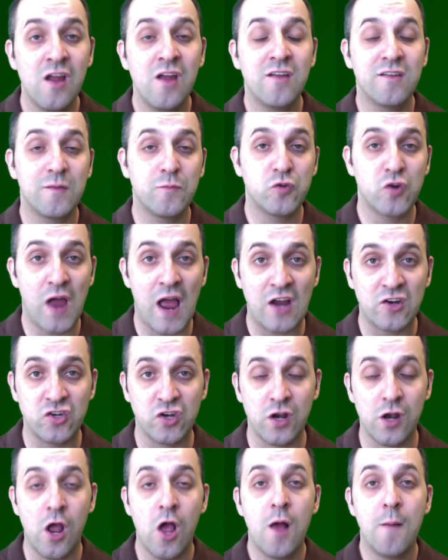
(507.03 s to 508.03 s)

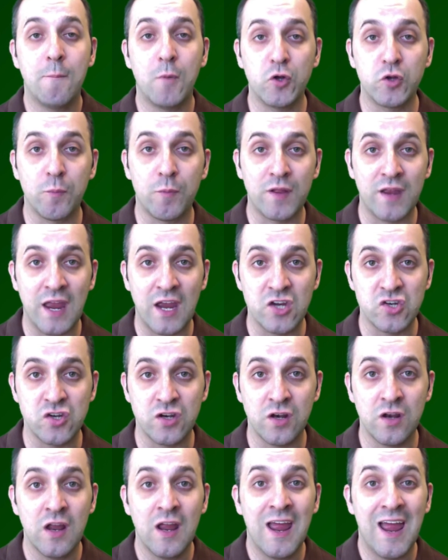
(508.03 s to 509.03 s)
subtraction,
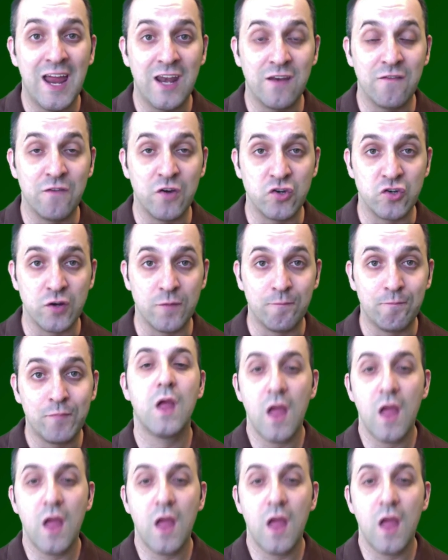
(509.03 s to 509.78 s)
multiplication, and division.